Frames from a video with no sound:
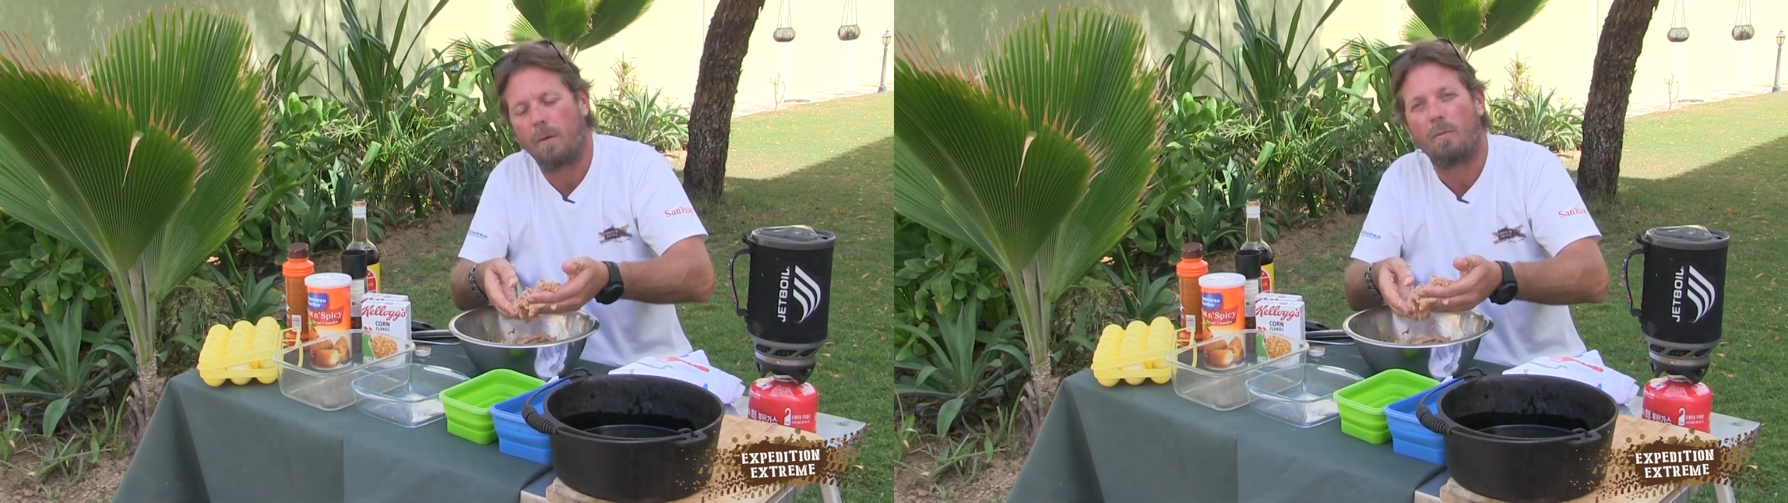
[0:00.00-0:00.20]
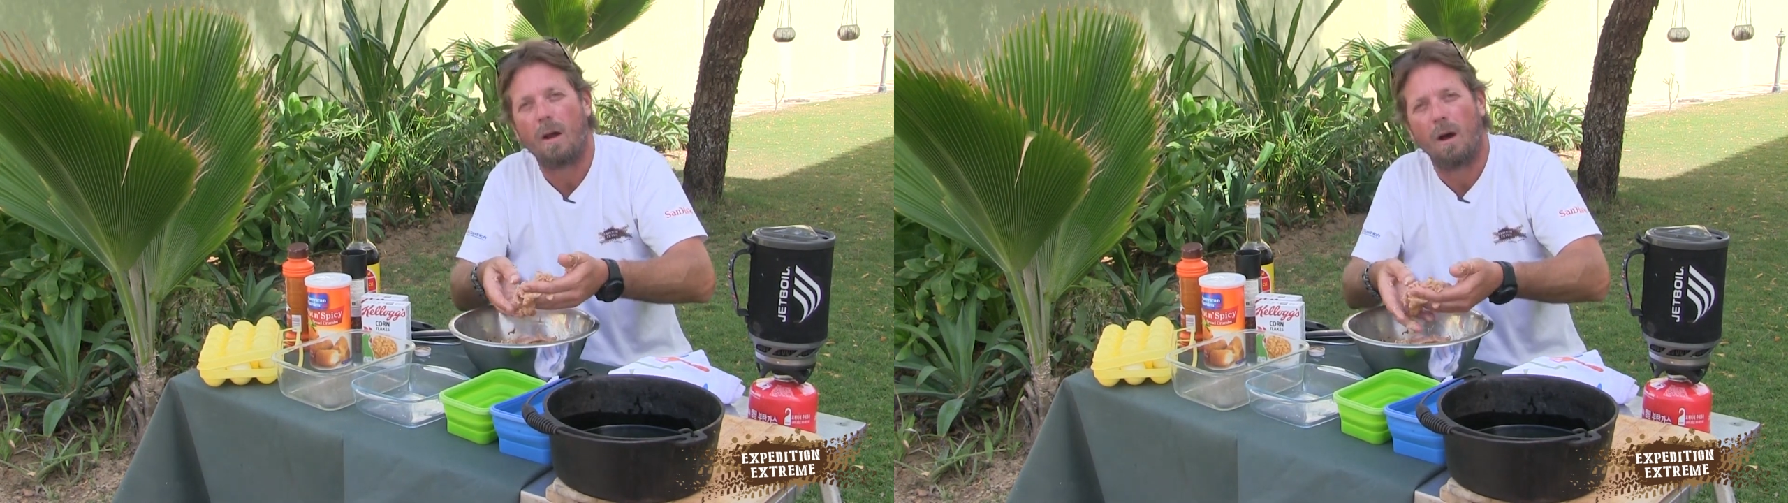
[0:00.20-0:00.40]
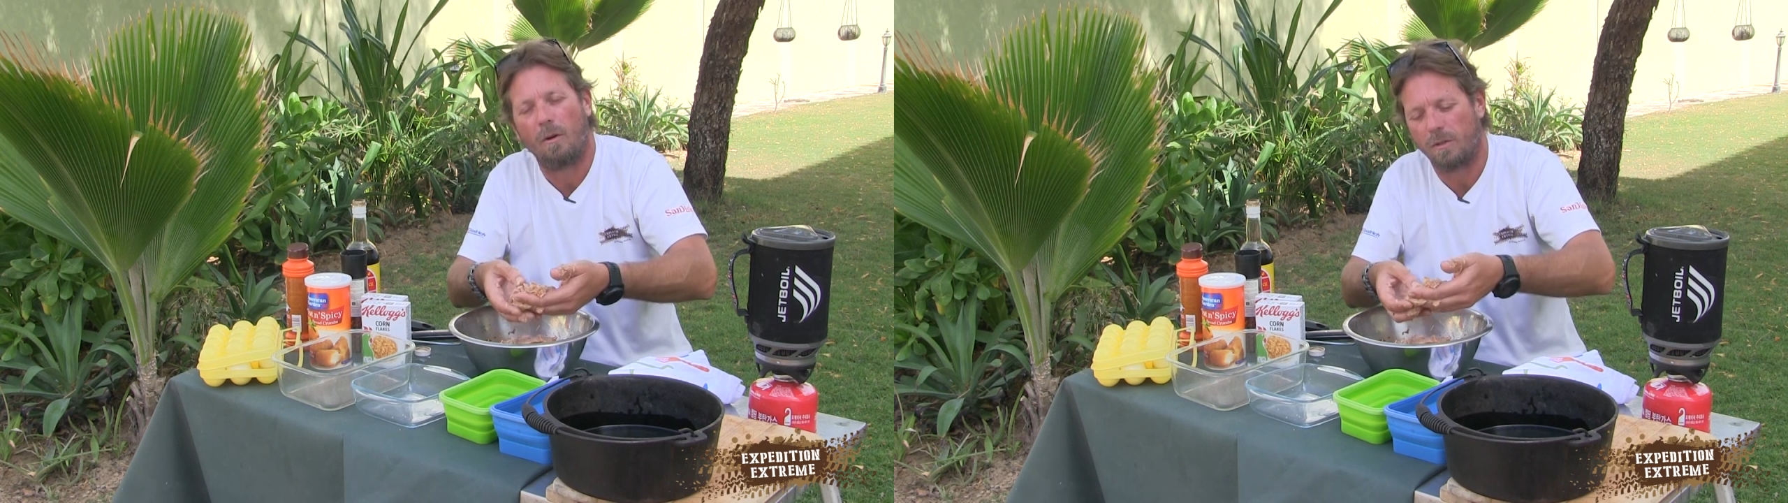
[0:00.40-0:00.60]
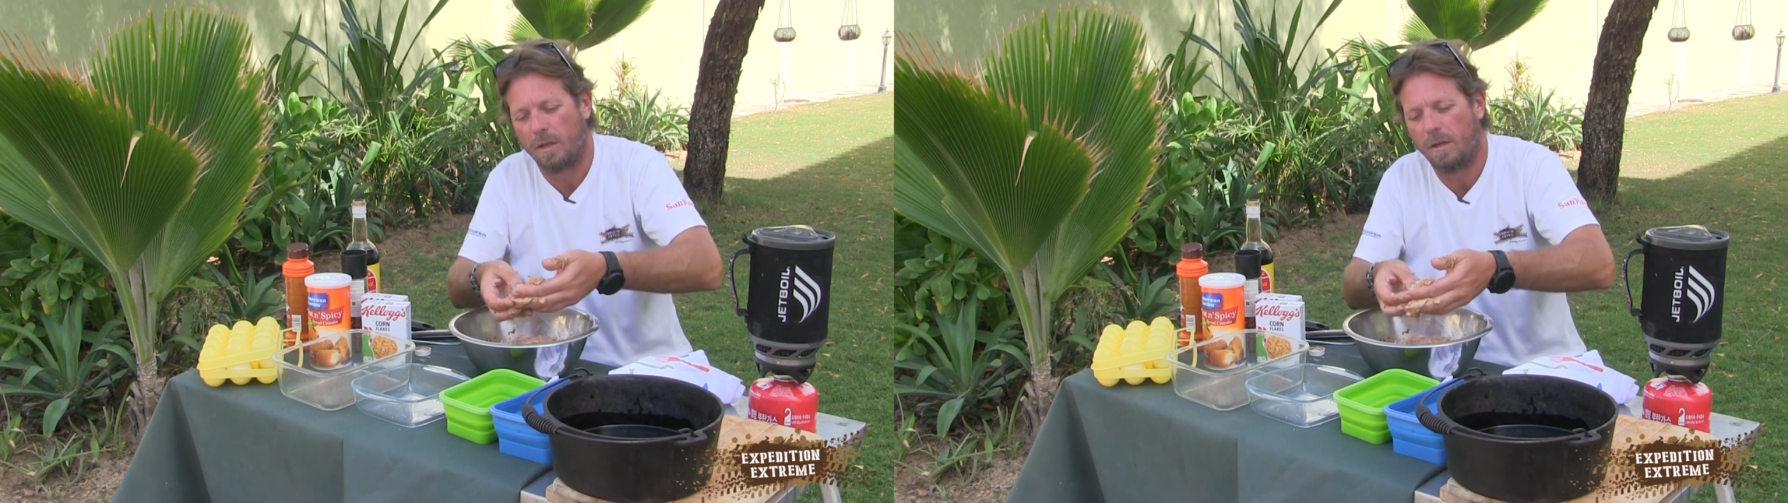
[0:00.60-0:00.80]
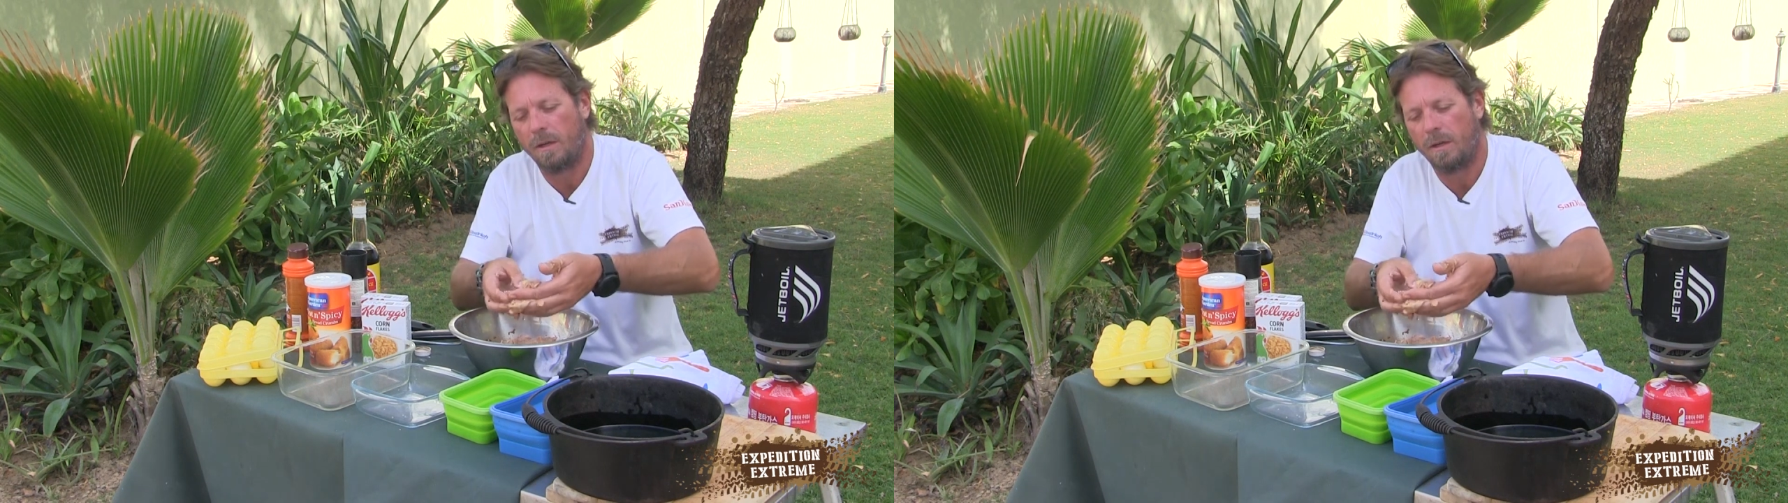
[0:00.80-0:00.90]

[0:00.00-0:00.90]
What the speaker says: around